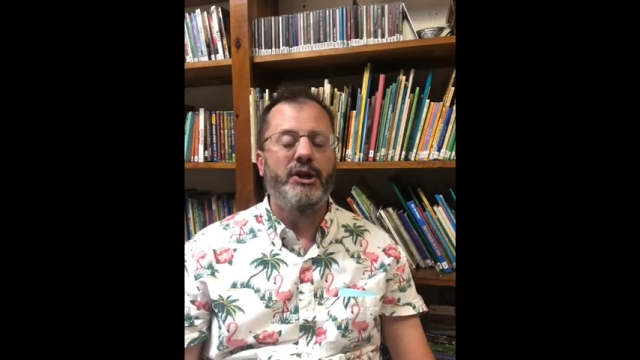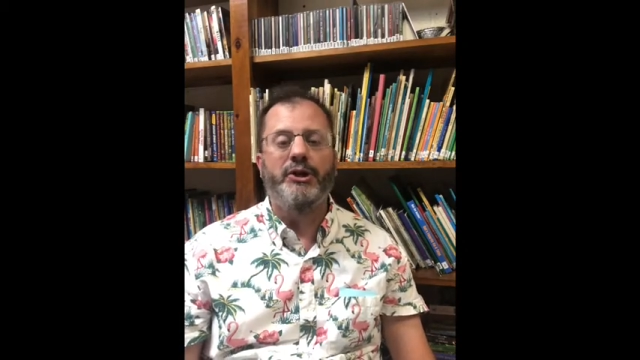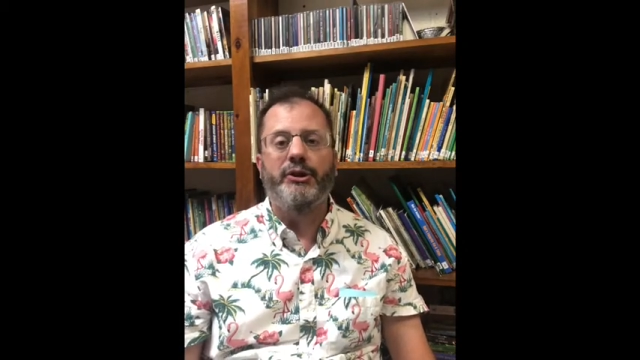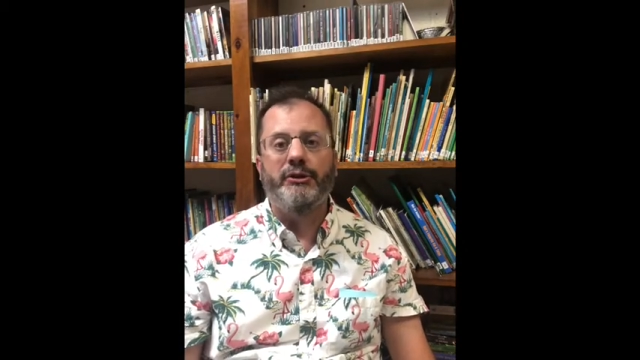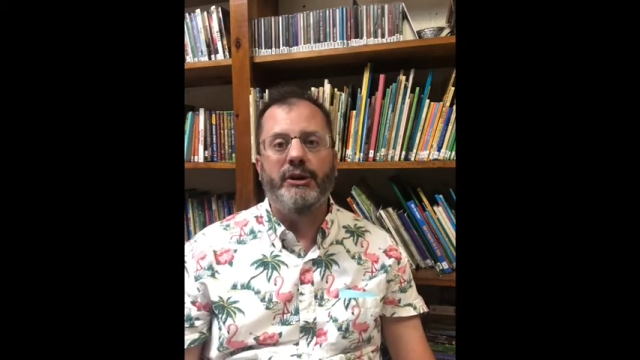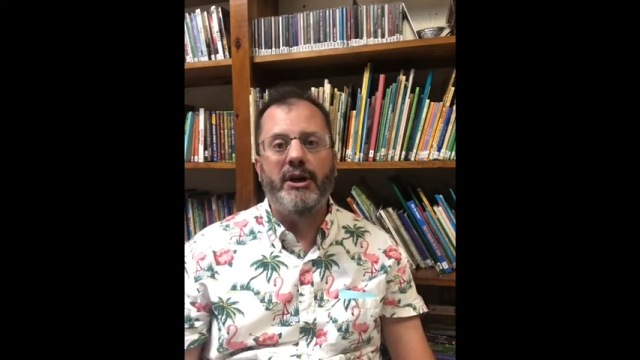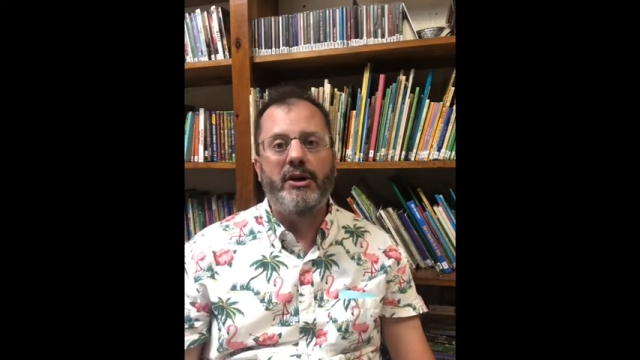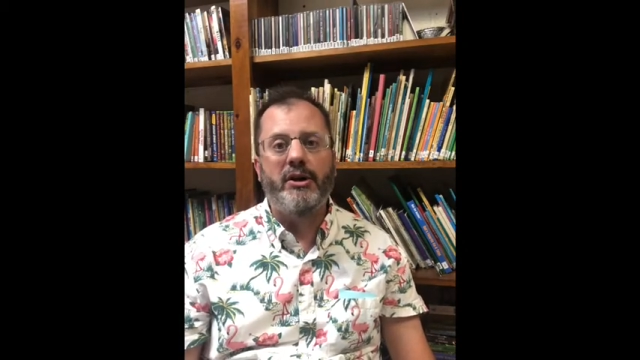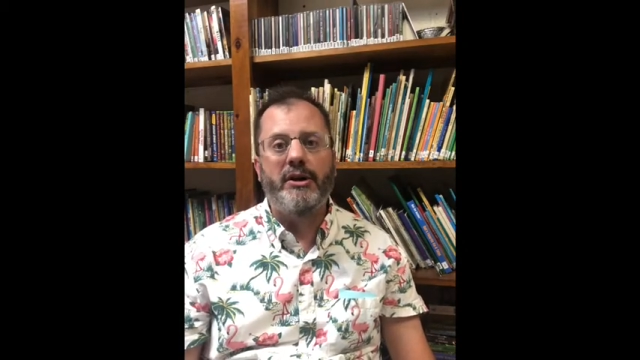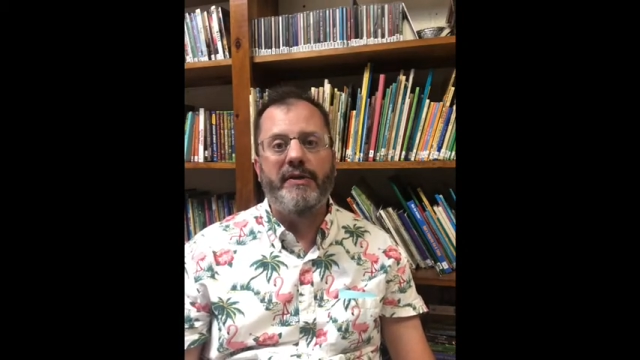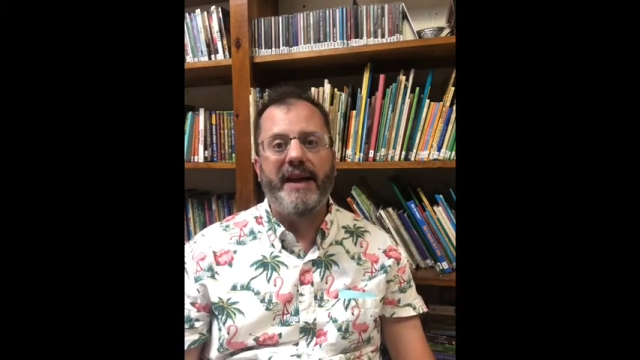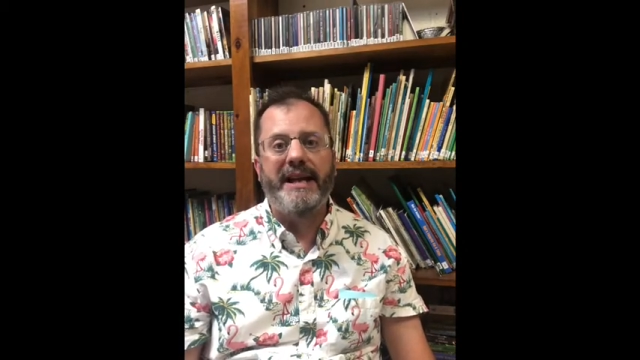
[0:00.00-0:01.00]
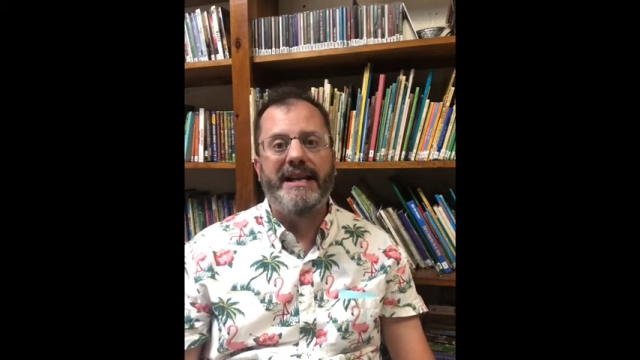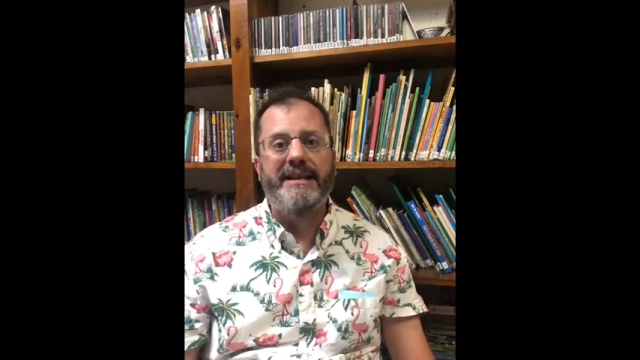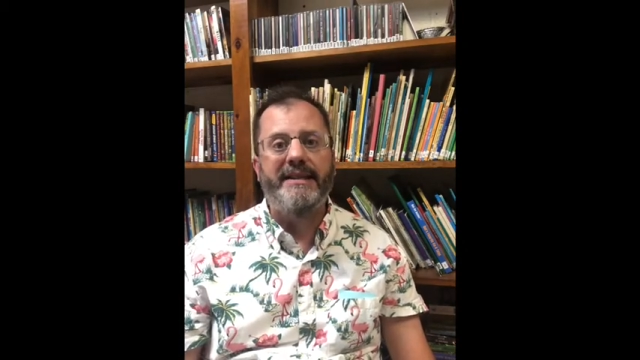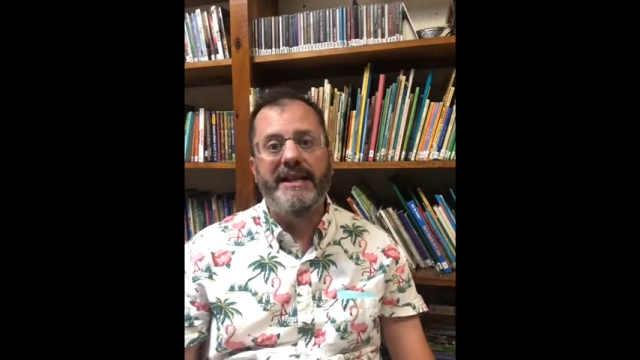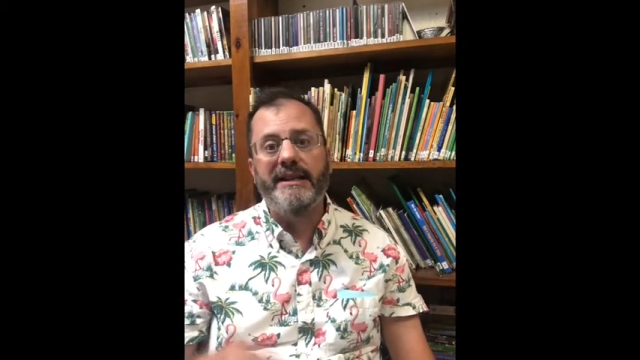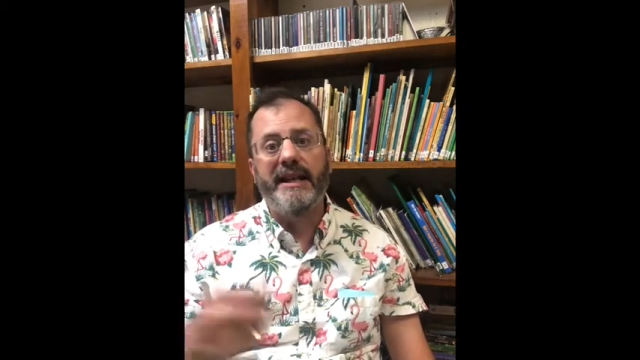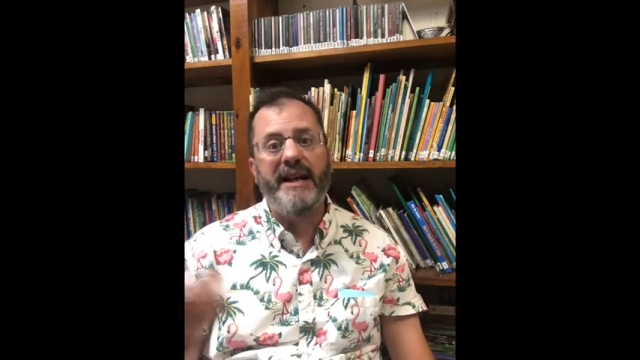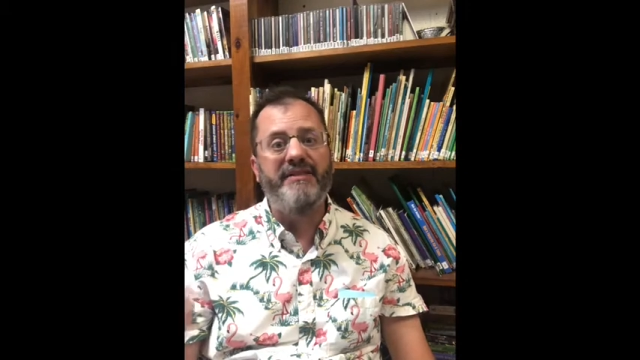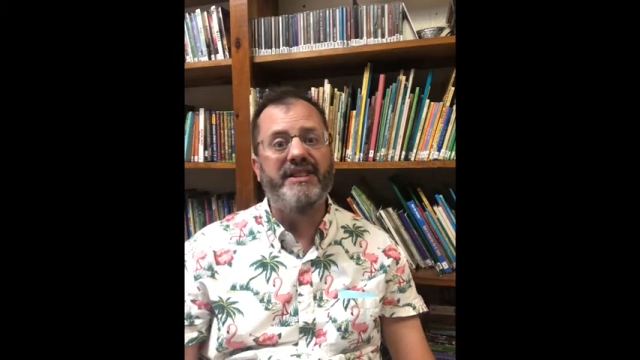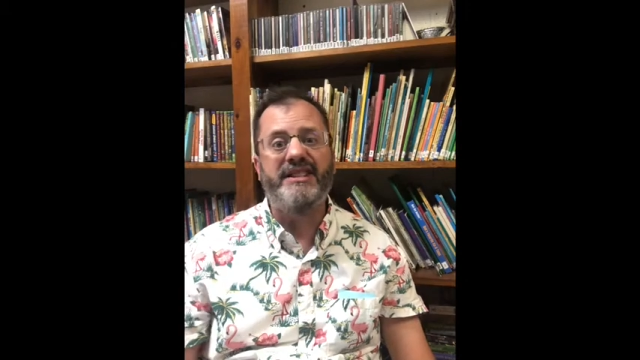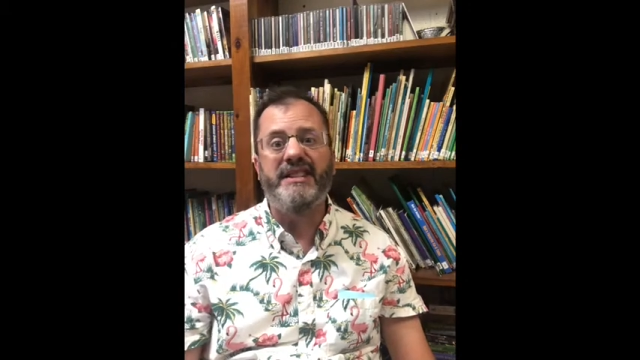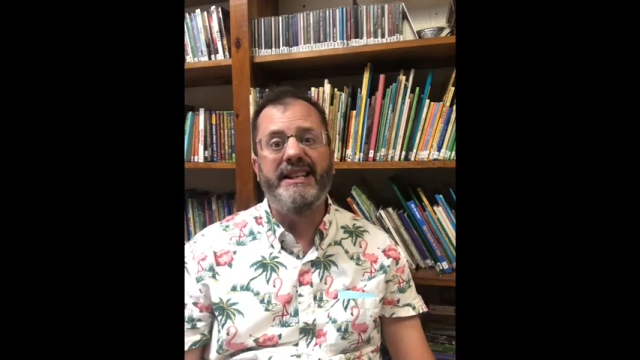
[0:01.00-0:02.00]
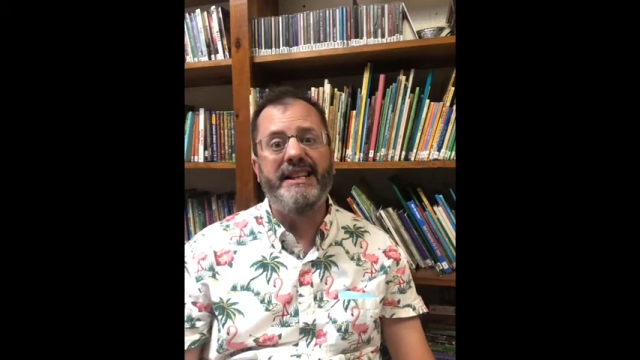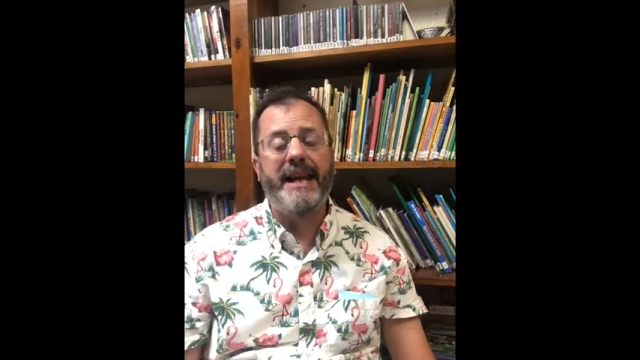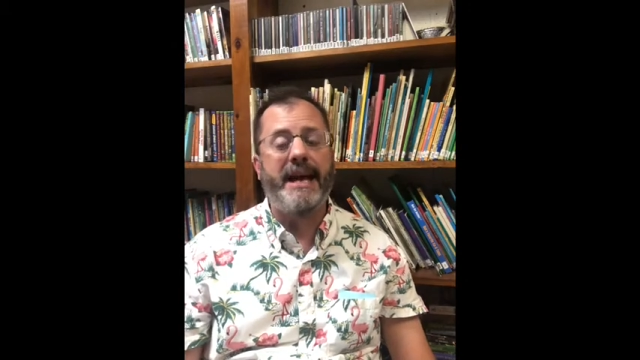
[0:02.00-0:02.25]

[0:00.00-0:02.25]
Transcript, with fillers: You'll learn that he then left the city